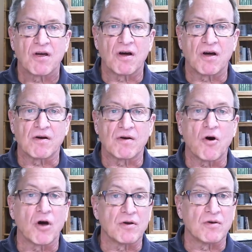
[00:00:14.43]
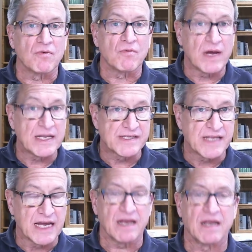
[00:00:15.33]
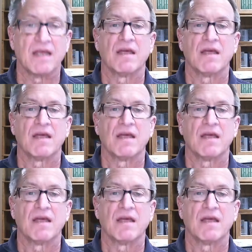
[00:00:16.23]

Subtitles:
on Wednesday,